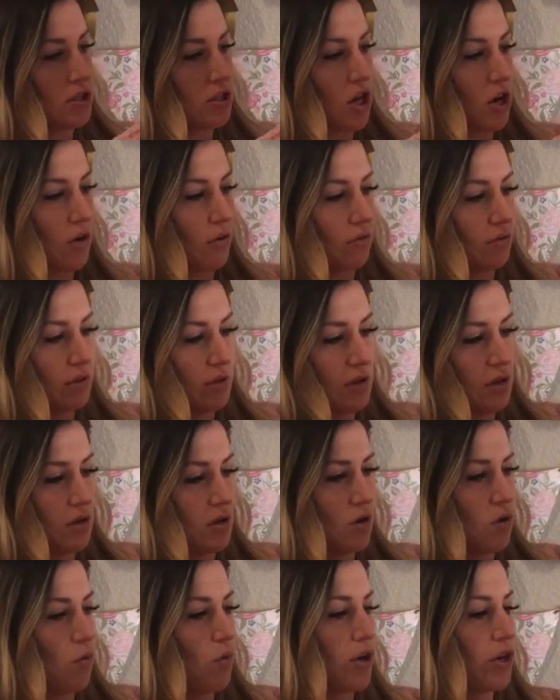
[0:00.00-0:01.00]
So
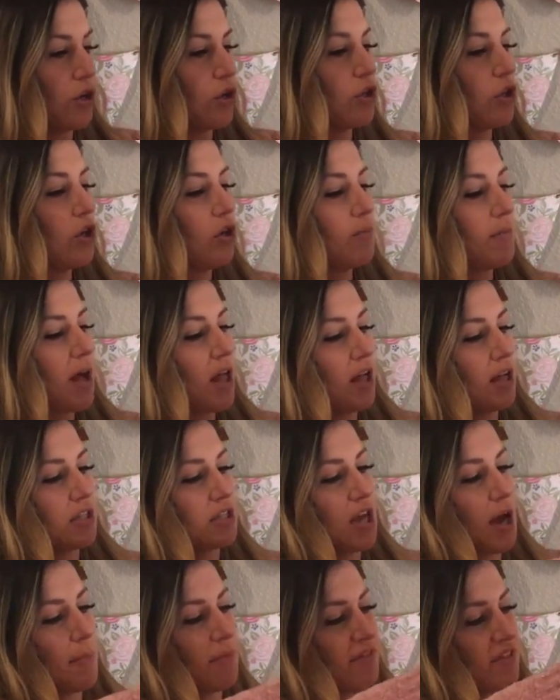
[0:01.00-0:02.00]
when you glue them all
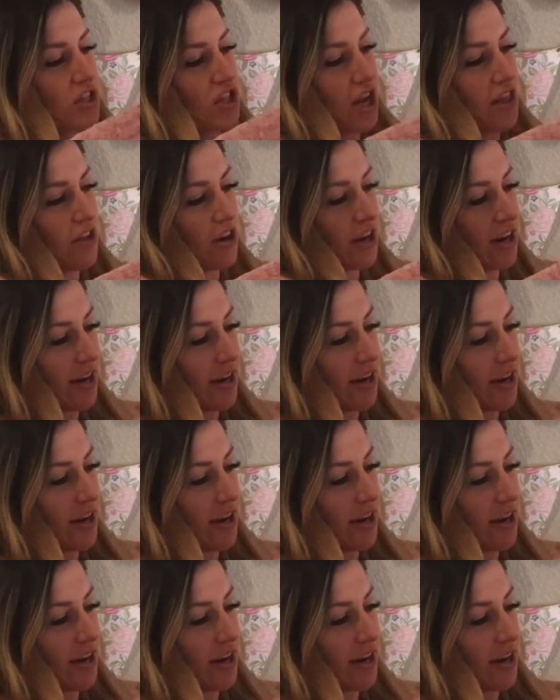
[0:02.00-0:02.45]
on top of each other,